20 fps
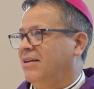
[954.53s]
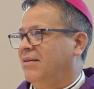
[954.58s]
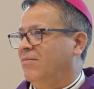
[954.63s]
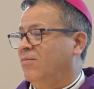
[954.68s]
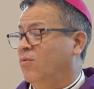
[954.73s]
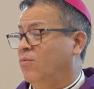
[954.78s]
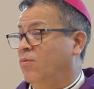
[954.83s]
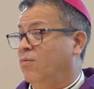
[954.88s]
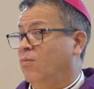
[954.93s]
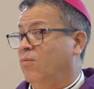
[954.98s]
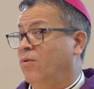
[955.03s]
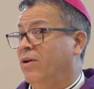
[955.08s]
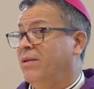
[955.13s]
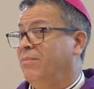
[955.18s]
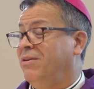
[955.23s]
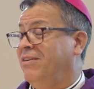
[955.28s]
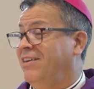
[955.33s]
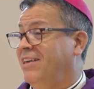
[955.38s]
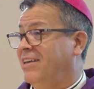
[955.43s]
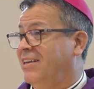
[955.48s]
Would
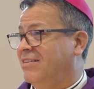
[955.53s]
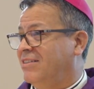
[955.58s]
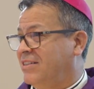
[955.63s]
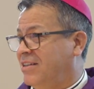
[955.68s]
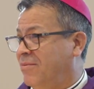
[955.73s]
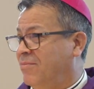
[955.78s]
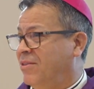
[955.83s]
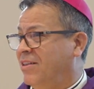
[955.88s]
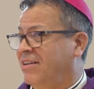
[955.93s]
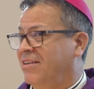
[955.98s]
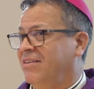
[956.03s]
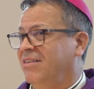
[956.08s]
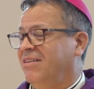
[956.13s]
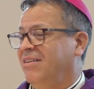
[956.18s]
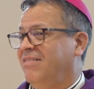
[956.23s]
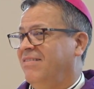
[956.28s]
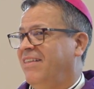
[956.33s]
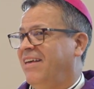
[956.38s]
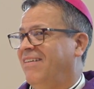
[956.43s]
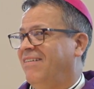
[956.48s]
it be something
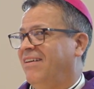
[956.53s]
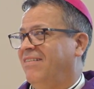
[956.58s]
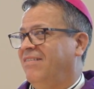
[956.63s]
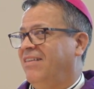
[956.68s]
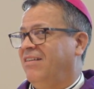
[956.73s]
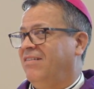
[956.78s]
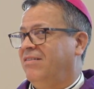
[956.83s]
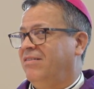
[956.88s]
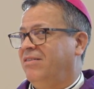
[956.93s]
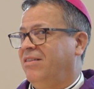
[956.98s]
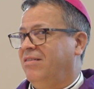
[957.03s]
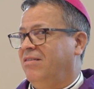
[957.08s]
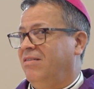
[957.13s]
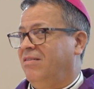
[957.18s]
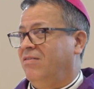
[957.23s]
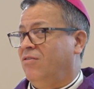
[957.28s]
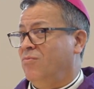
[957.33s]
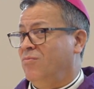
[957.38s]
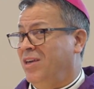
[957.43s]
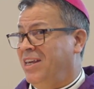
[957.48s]

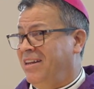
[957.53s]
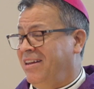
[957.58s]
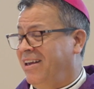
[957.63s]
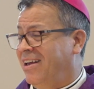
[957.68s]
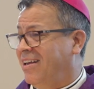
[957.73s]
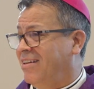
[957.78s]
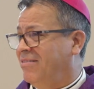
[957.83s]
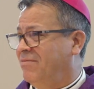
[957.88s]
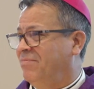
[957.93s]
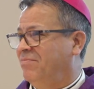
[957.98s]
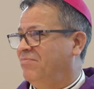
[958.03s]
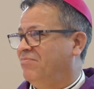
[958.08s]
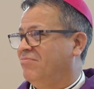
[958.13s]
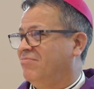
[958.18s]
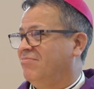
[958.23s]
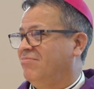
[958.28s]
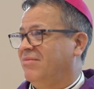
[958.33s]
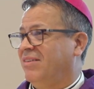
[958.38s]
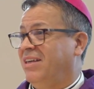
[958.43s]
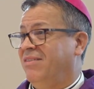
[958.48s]
that the media,
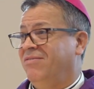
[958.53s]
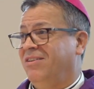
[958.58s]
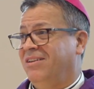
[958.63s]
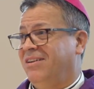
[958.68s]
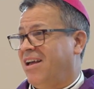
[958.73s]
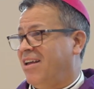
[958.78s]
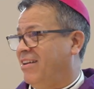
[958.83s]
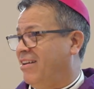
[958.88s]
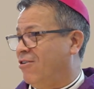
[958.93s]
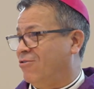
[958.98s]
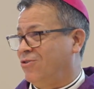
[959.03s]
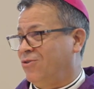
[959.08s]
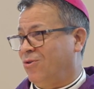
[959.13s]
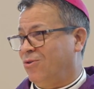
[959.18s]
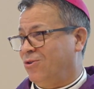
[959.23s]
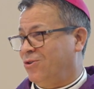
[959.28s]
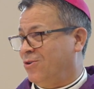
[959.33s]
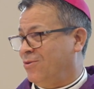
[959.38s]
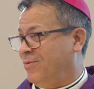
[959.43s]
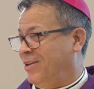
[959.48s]
even under
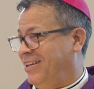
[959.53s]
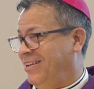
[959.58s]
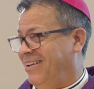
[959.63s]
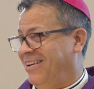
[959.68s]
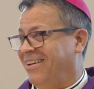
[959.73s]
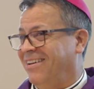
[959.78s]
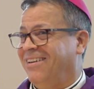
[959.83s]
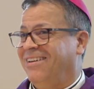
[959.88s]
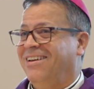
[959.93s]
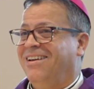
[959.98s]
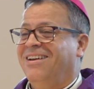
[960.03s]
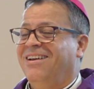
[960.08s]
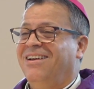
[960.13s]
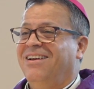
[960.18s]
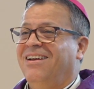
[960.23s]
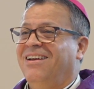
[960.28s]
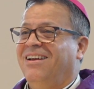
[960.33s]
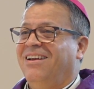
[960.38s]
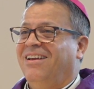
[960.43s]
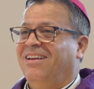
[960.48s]
social media,
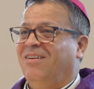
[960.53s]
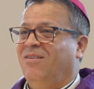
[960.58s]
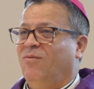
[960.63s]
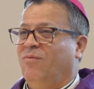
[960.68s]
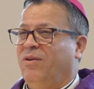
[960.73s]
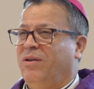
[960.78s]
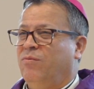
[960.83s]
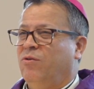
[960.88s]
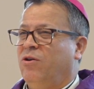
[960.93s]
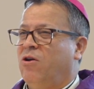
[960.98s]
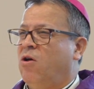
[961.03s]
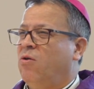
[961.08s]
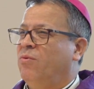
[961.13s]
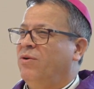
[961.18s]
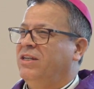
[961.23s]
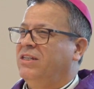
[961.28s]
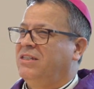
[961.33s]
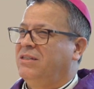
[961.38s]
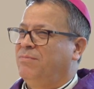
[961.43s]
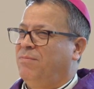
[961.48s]
we would
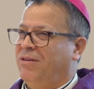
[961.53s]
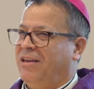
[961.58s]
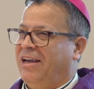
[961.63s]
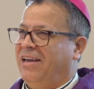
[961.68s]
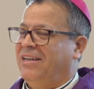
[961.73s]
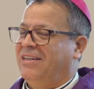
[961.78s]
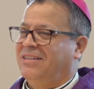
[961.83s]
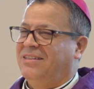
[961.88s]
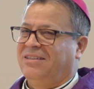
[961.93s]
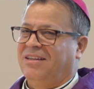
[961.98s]
always place